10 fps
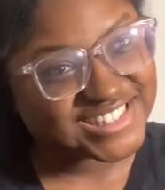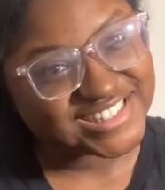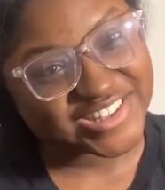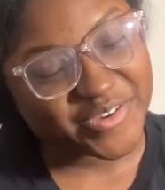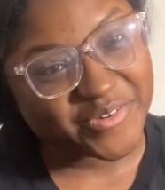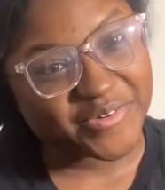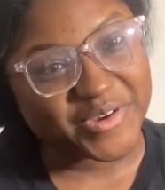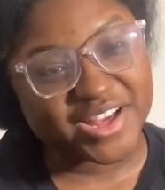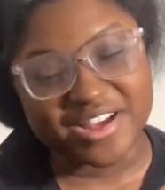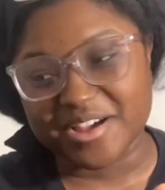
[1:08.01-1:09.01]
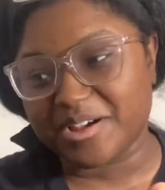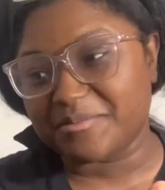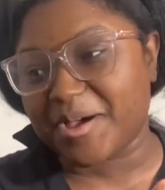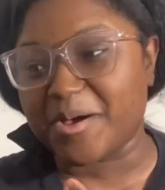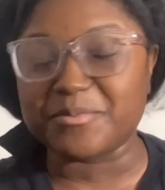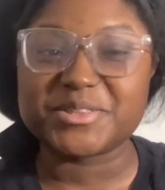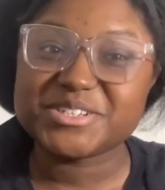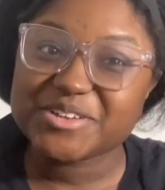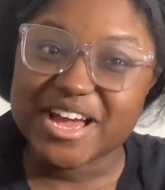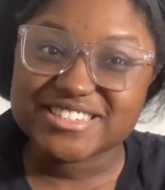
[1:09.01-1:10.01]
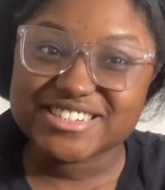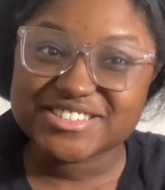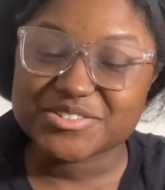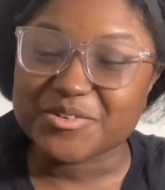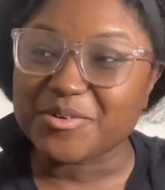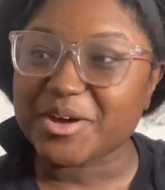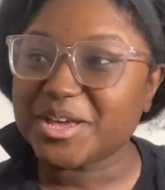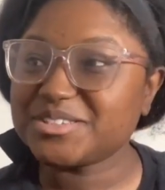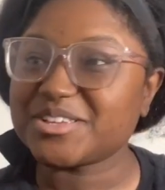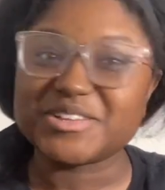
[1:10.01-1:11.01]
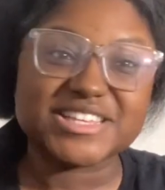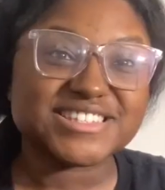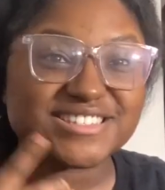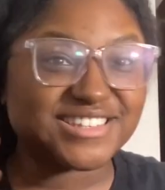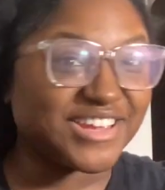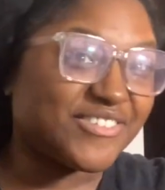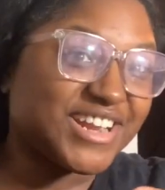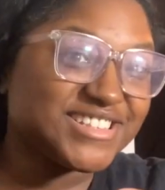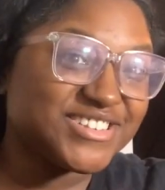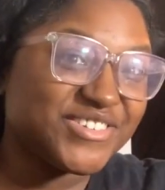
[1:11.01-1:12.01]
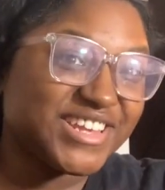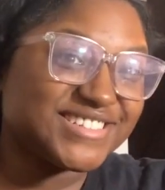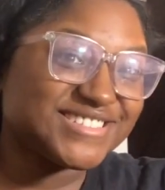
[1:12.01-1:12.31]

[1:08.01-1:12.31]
So I hope that you guys enjoy. So let's get right into it.